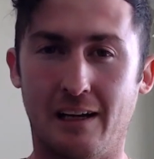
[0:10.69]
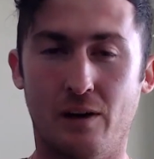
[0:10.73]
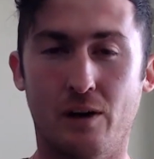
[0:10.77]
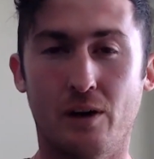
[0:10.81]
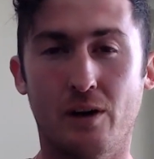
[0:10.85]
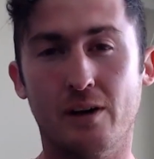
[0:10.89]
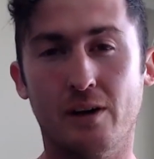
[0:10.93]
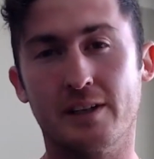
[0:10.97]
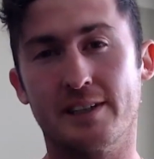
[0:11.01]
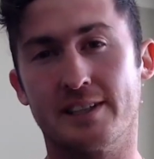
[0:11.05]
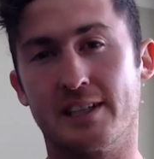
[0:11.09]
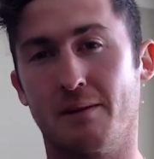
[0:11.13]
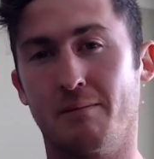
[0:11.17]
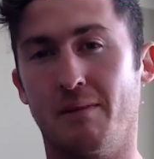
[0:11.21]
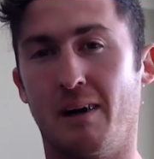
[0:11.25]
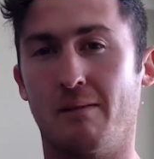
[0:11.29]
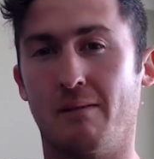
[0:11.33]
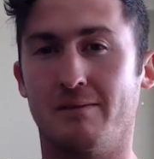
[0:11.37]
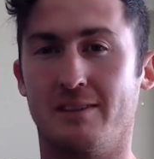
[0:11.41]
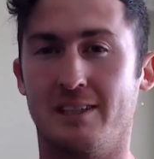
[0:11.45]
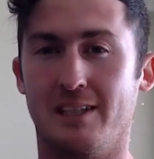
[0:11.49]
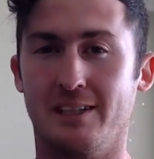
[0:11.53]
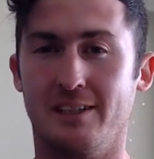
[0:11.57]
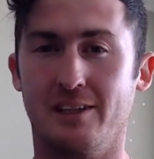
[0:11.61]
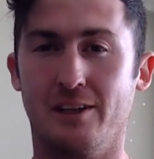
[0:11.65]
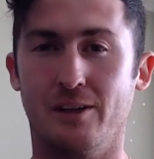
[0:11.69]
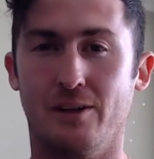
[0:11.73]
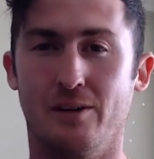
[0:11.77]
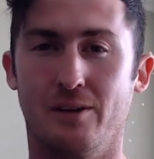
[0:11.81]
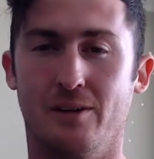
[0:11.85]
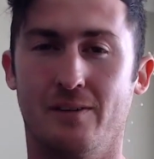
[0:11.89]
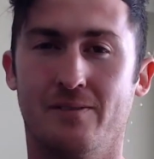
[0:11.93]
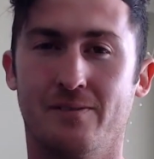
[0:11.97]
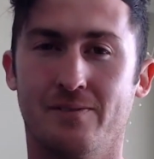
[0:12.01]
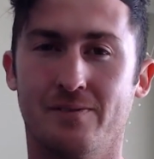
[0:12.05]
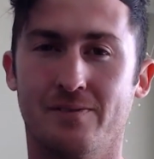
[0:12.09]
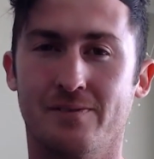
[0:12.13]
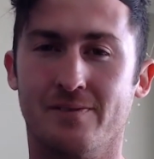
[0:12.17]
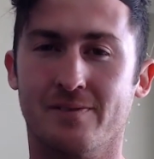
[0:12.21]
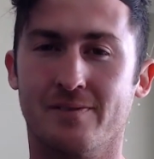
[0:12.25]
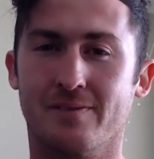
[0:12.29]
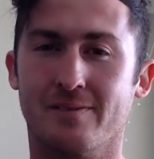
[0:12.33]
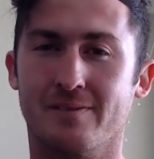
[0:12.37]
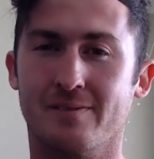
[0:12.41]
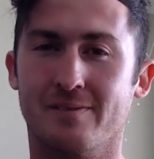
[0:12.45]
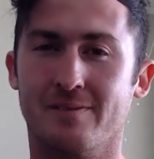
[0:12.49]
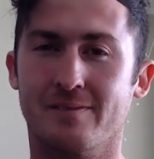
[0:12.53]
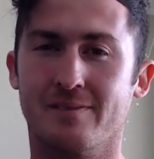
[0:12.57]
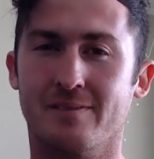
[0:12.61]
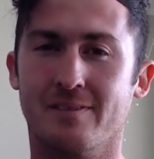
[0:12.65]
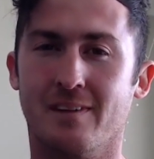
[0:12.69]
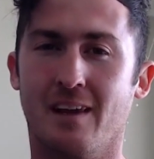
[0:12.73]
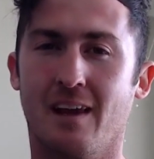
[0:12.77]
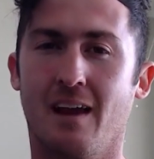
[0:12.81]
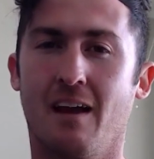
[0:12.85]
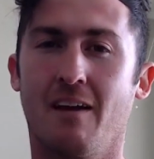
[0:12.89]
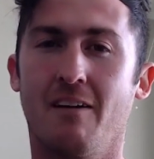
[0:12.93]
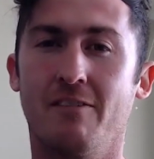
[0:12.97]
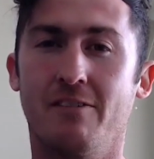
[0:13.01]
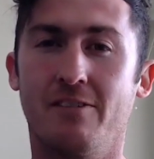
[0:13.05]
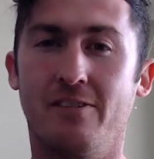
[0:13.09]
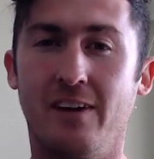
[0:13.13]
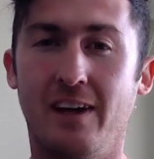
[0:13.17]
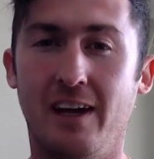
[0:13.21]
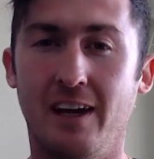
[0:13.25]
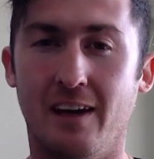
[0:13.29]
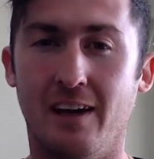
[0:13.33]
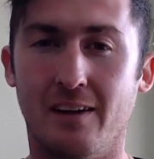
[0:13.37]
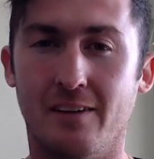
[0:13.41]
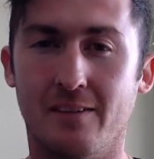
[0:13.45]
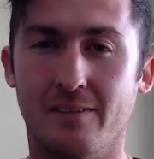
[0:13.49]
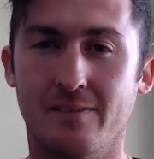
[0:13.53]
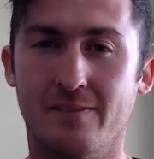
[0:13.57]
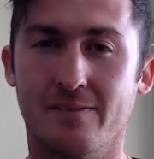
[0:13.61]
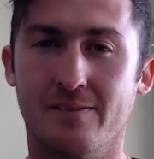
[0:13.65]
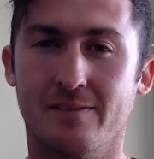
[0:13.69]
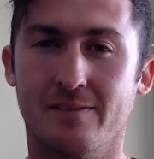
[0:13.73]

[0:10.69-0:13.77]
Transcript: herds them up to do? Fear.